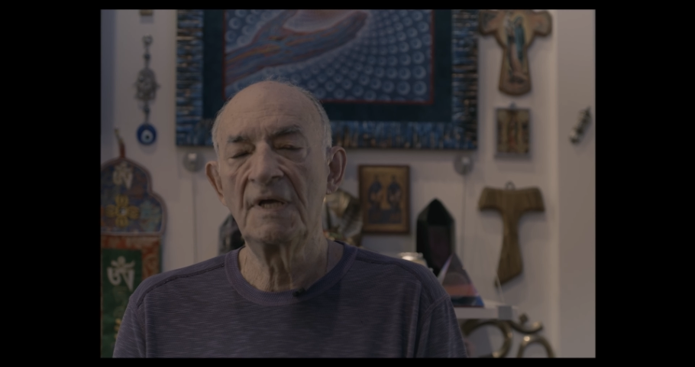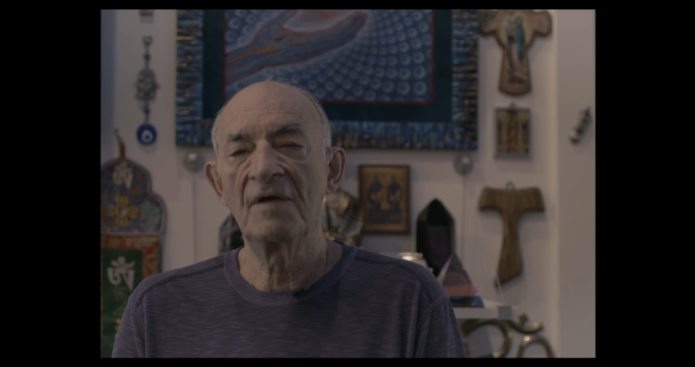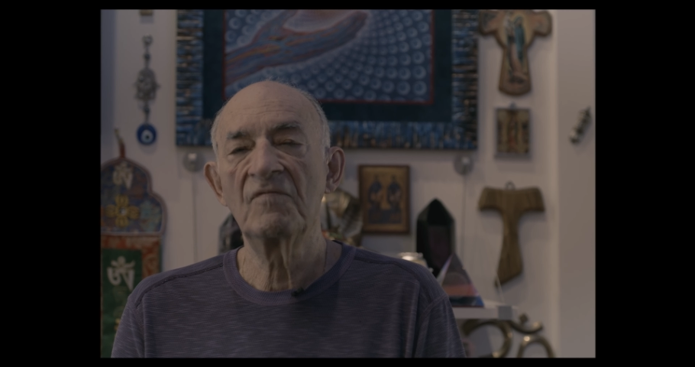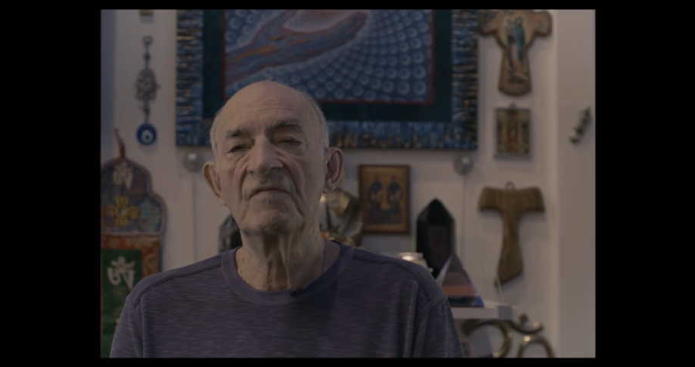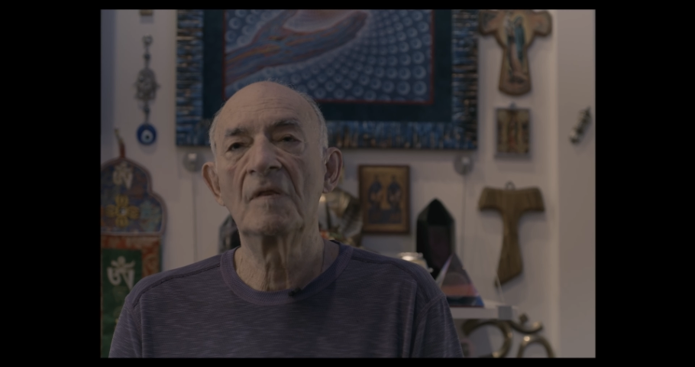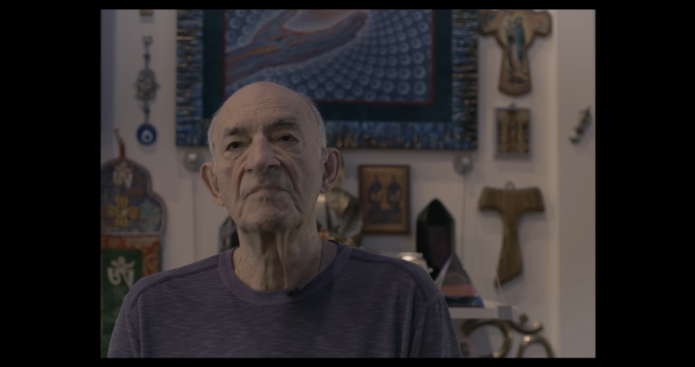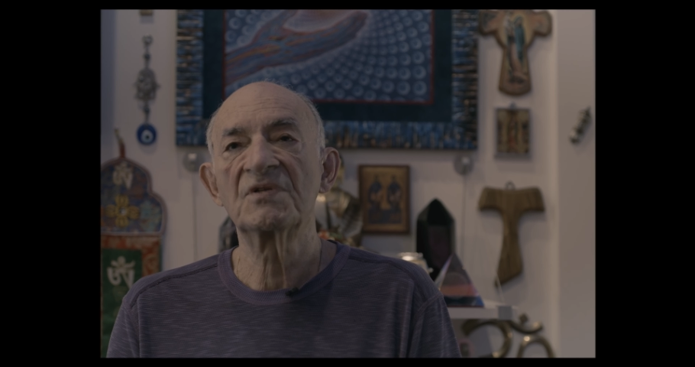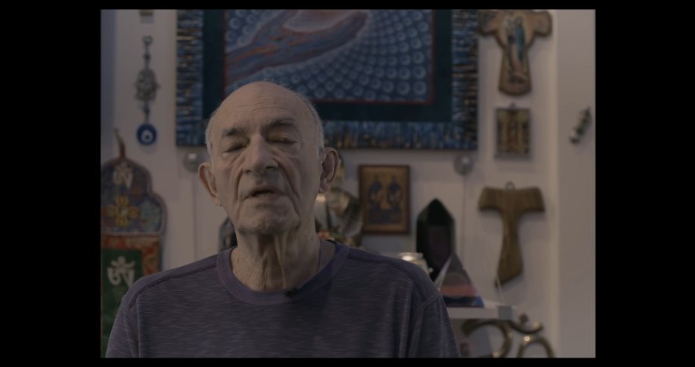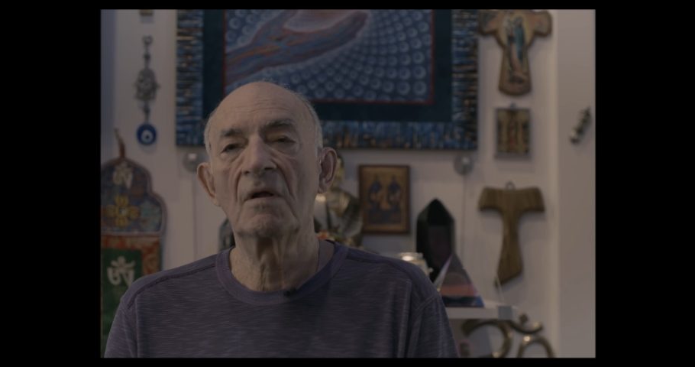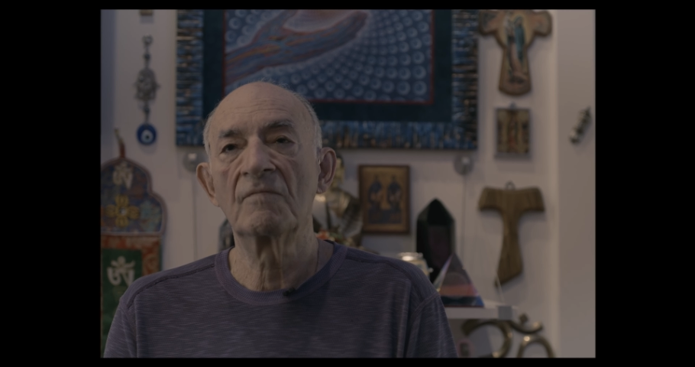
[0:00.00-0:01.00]
gave of
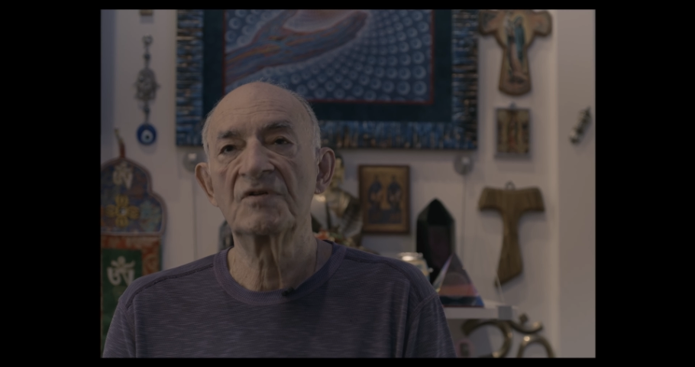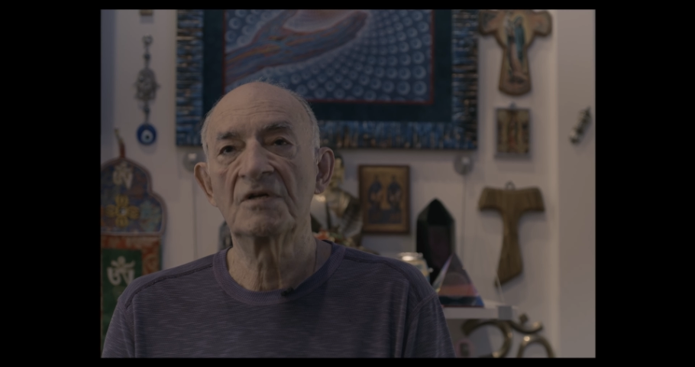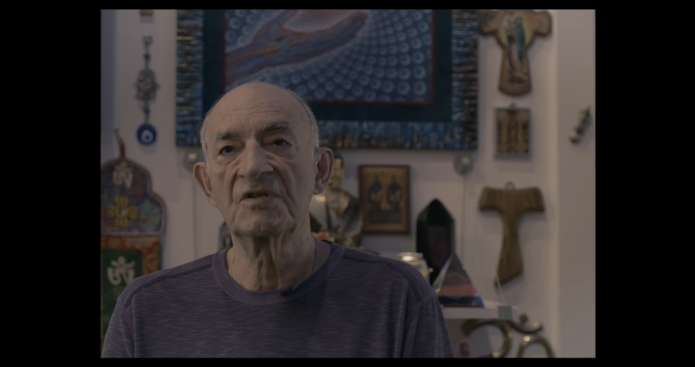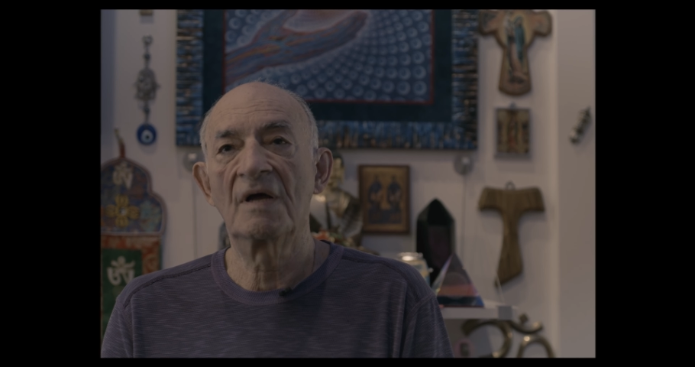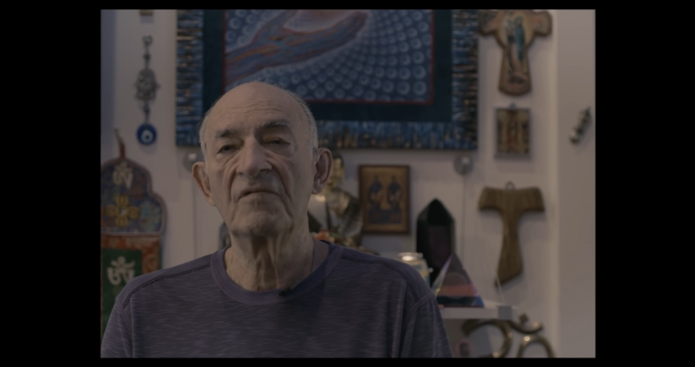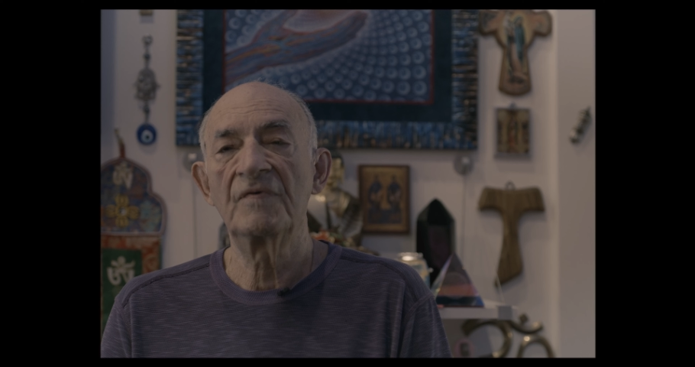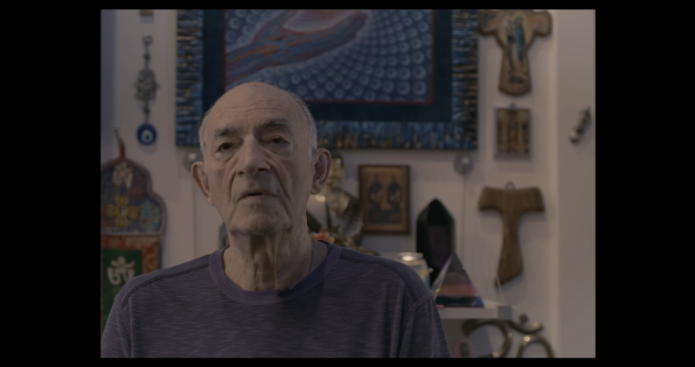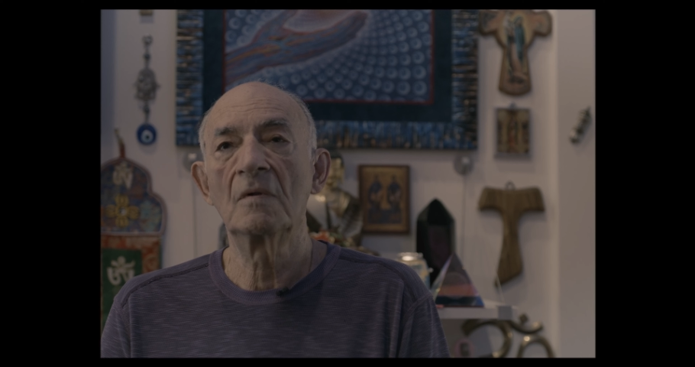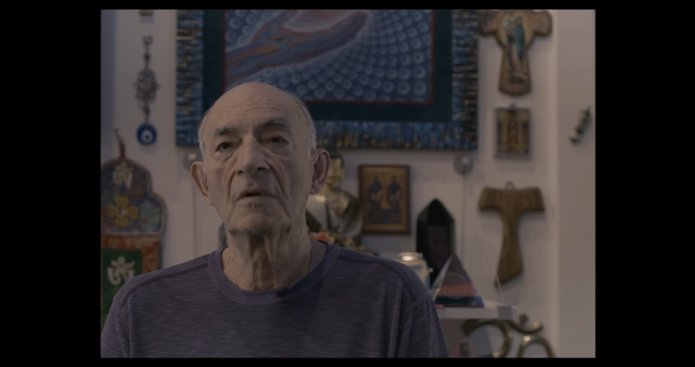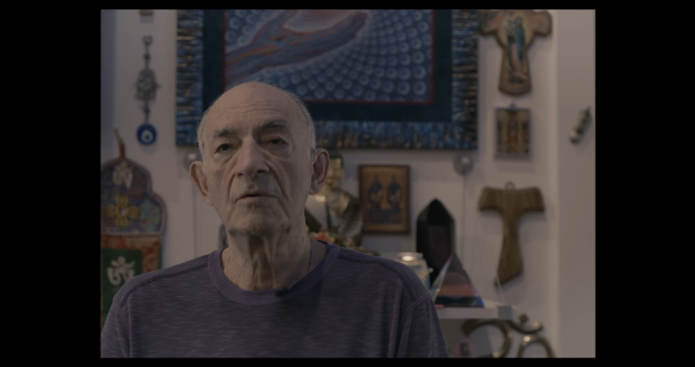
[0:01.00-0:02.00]
themselves, as I
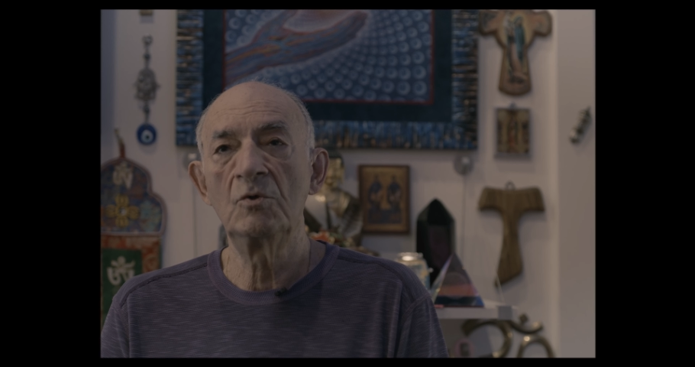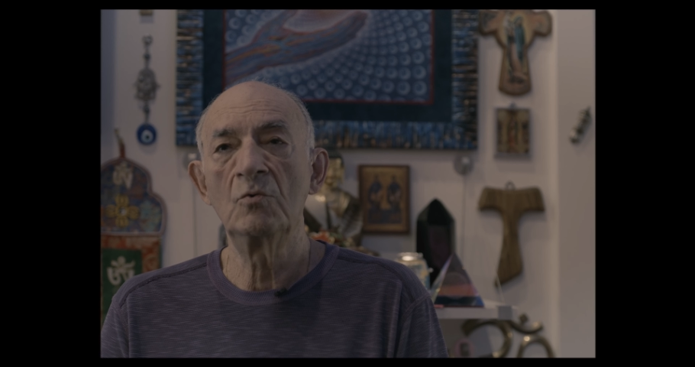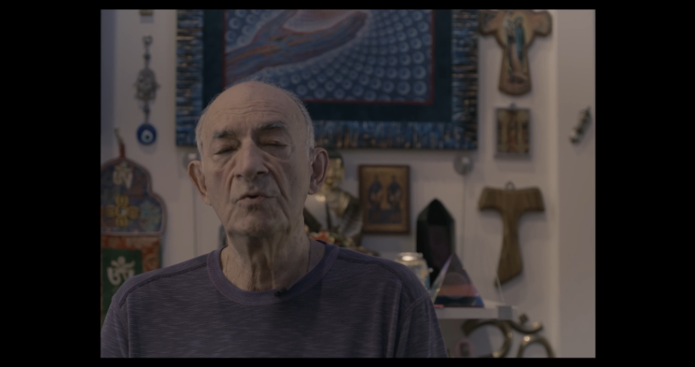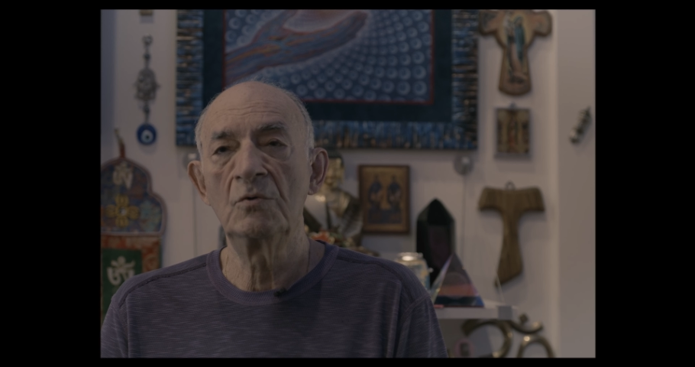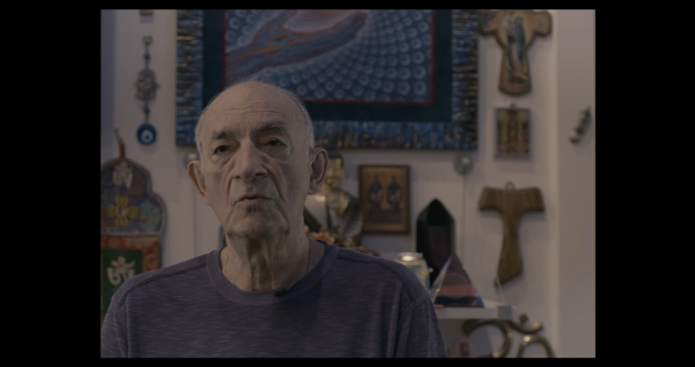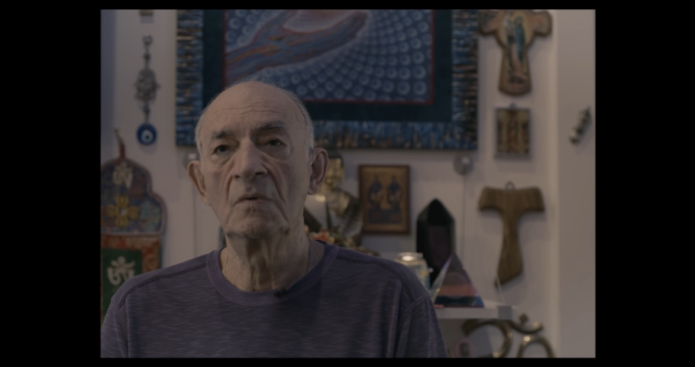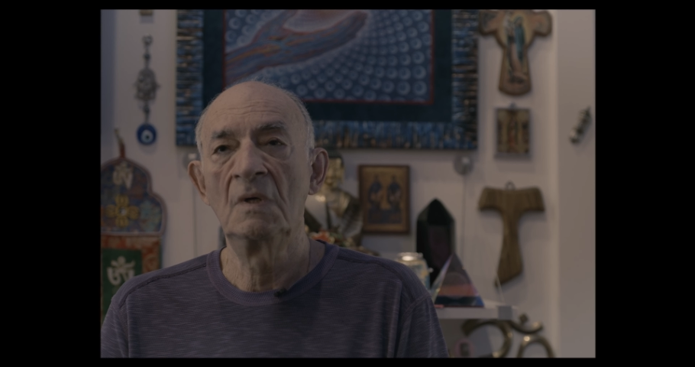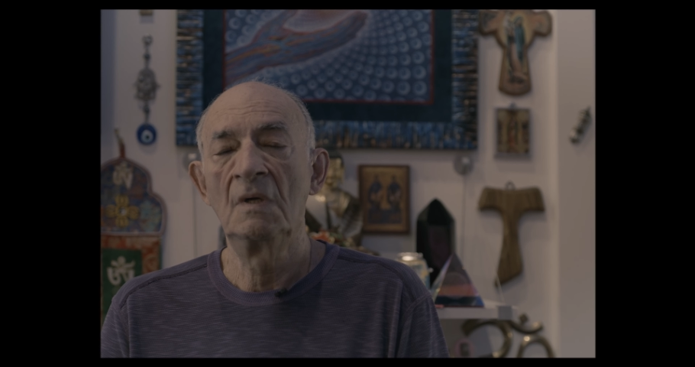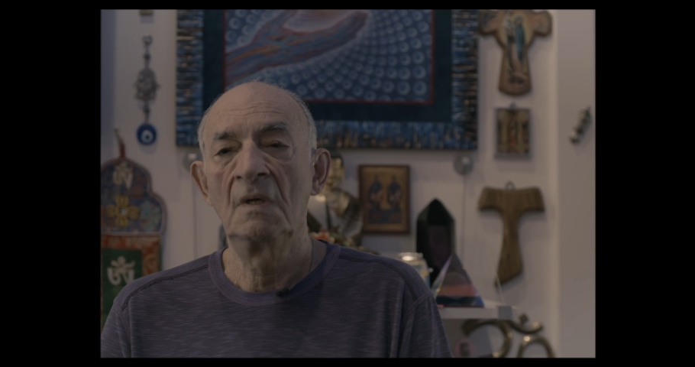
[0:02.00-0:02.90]
feel you do,